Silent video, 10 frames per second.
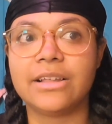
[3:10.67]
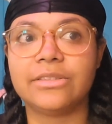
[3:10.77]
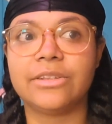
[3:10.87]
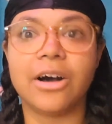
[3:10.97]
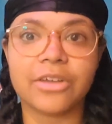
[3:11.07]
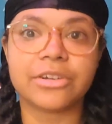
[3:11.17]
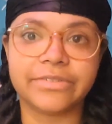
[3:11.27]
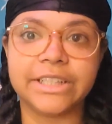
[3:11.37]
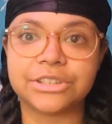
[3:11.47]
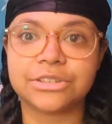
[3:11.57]
the other
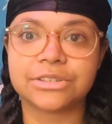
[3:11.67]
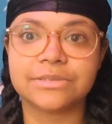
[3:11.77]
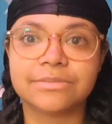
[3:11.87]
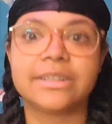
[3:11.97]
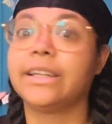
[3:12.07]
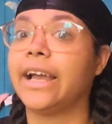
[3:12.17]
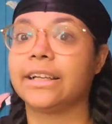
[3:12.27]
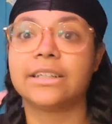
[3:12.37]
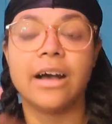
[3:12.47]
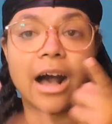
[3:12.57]
features,
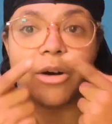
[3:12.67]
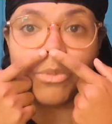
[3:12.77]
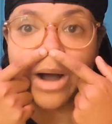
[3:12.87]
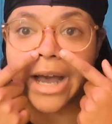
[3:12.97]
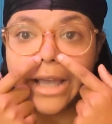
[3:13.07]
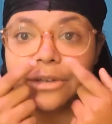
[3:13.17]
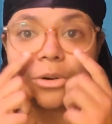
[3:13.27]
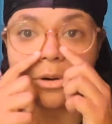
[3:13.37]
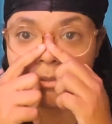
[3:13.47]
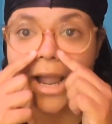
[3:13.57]
like a wide
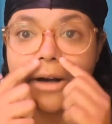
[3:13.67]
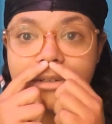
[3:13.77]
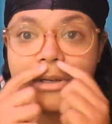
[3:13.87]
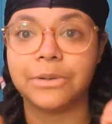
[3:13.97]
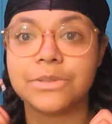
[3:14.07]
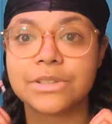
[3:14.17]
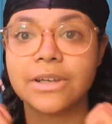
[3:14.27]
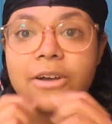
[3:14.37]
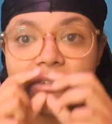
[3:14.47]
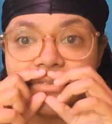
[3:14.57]
or round nose,
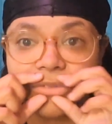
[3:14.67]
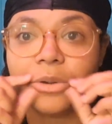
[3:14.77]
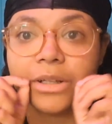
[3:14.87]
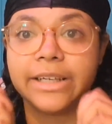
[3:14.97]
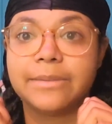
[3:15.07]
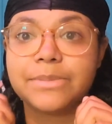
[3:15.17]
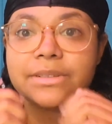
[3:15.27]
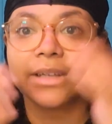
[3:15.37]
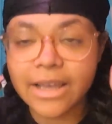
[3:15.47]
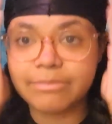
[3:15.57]
full lips,